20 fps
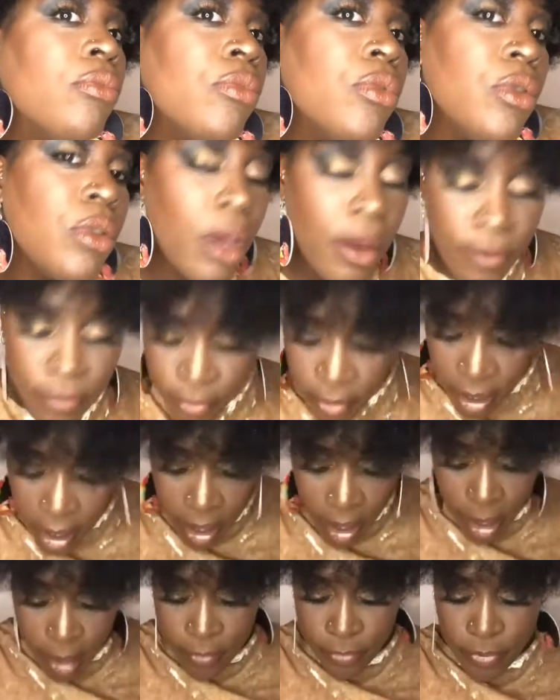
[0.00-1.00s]
So
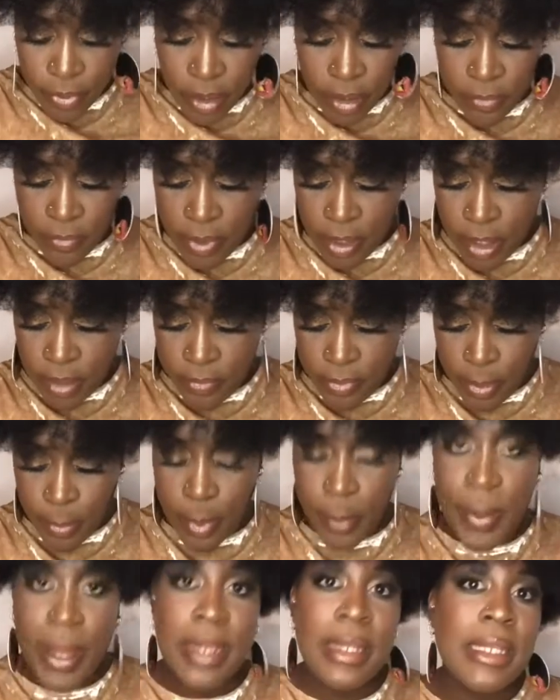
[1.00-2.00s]
far, I've just finished filming
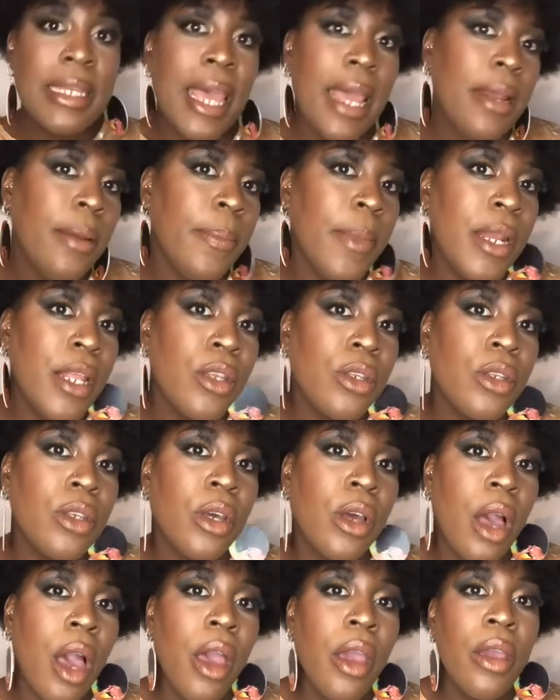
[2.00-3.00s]
about 10 minutes
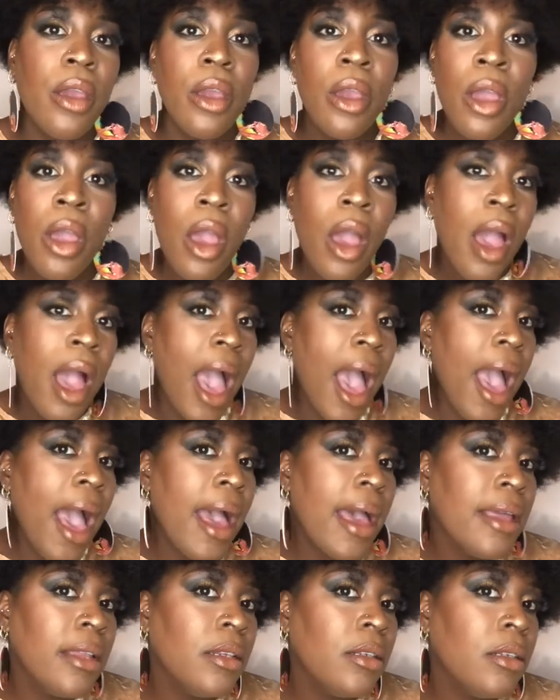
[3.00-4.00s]
ago,
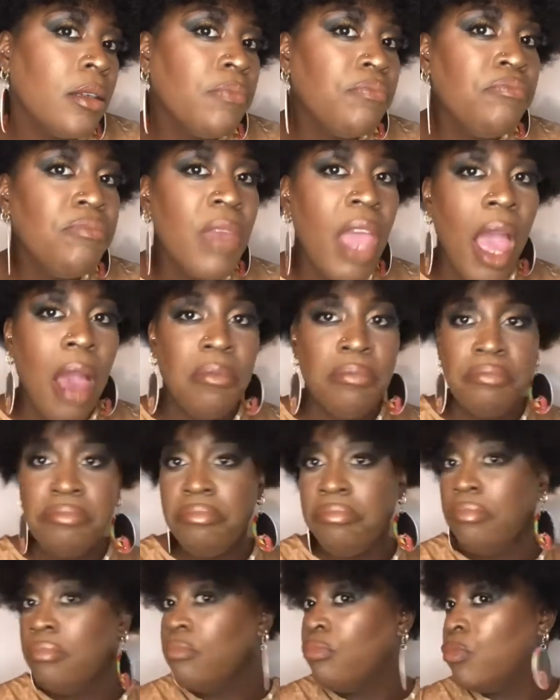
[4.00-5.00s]
and yeah,
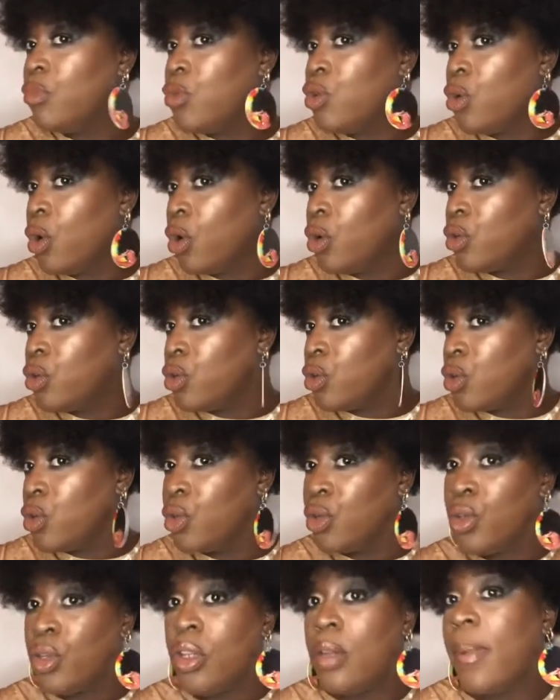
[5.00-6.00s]
not
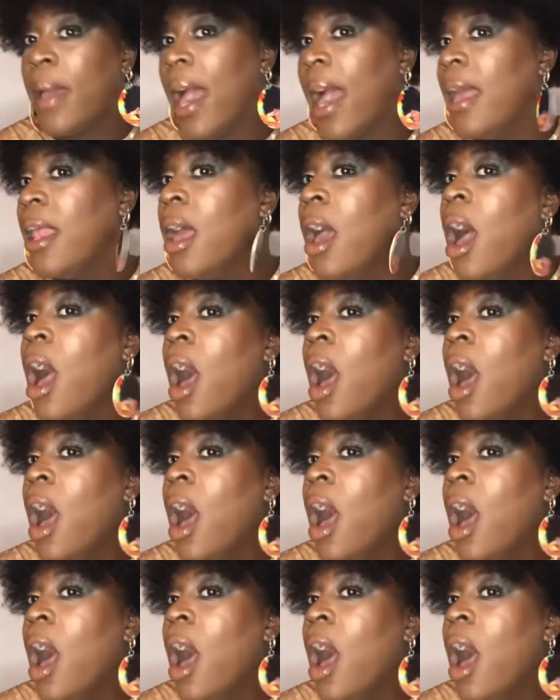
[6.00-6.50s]
too bad.